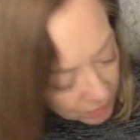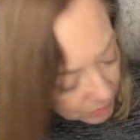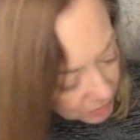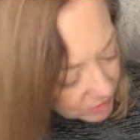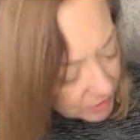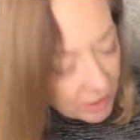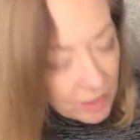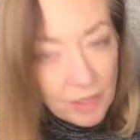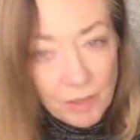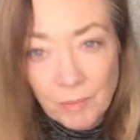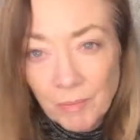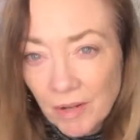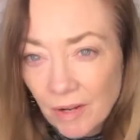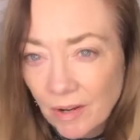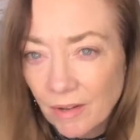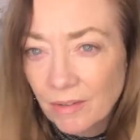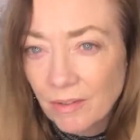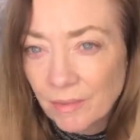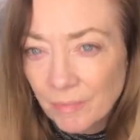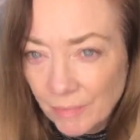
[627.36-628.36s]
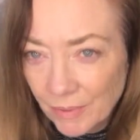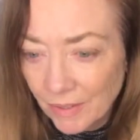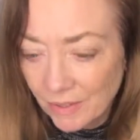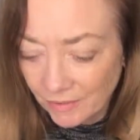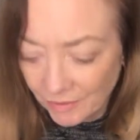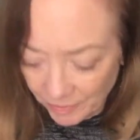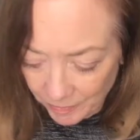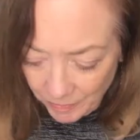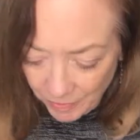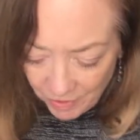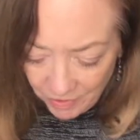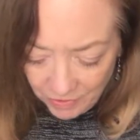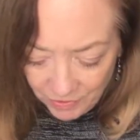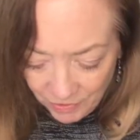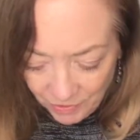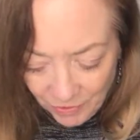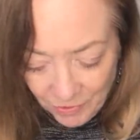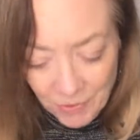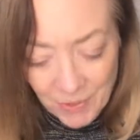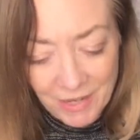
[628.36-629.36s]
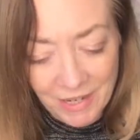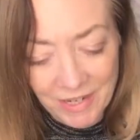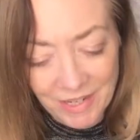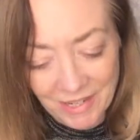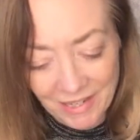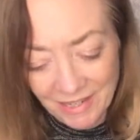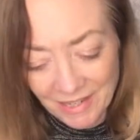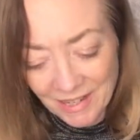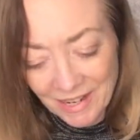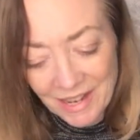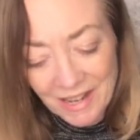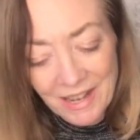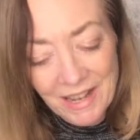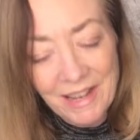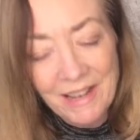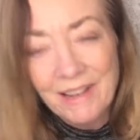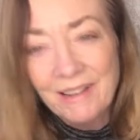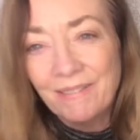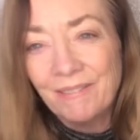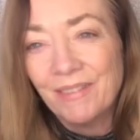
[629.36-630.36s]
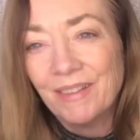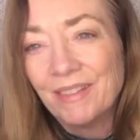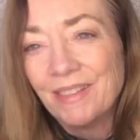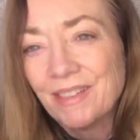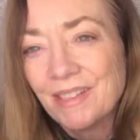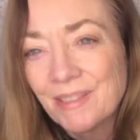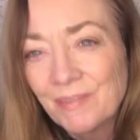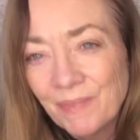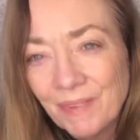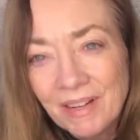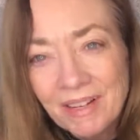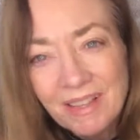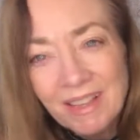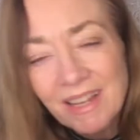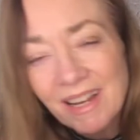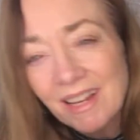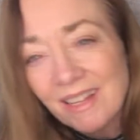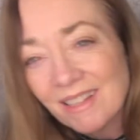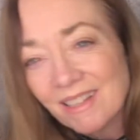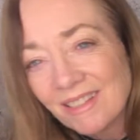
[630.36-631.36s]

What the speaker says: It's like, come on, come on, come on, you know. But despite that, the